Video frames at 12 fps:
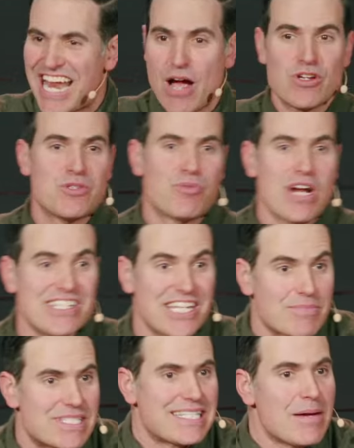and now he's
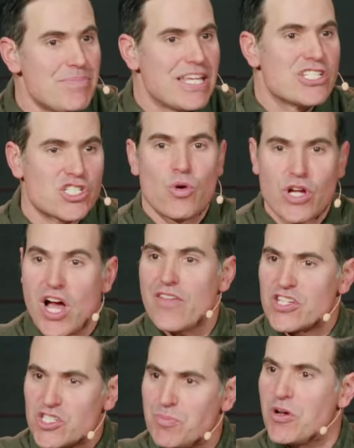praising him. Something is going
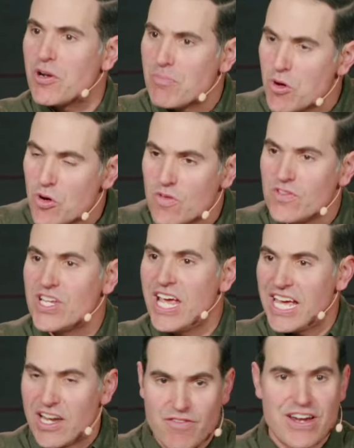on. The Spirit moves
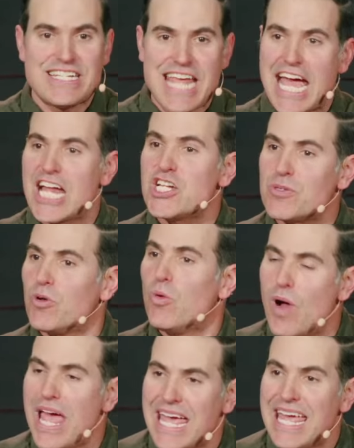in a very tangible
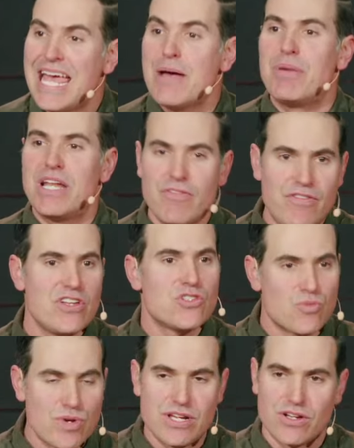way, but if it
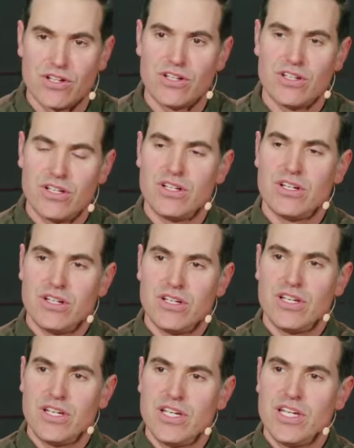is real,
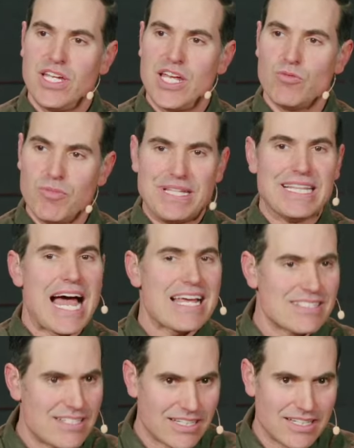it will be
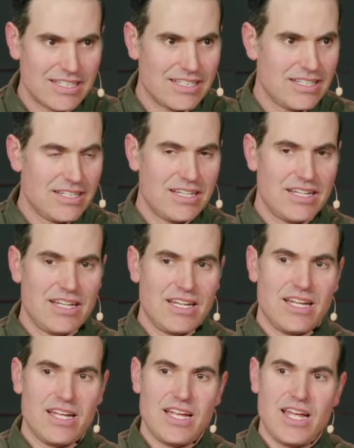lasting.
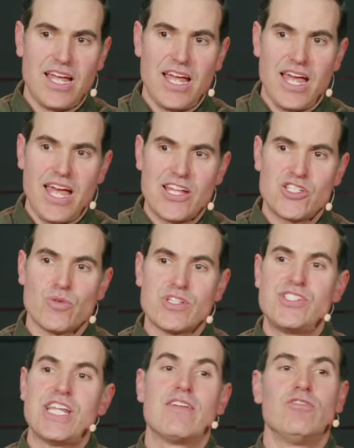And so
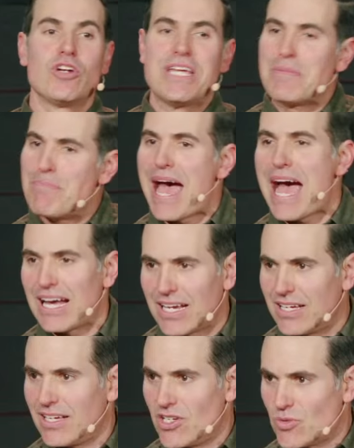instead of looking back,
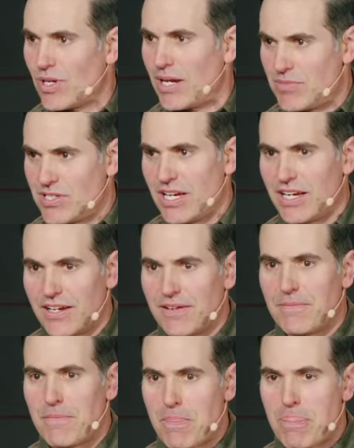is what I'm saying,
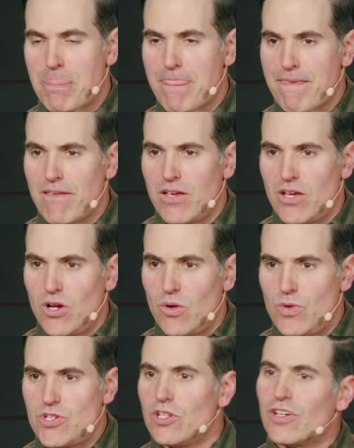
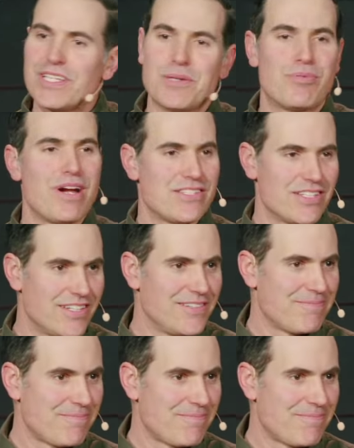we should look at the present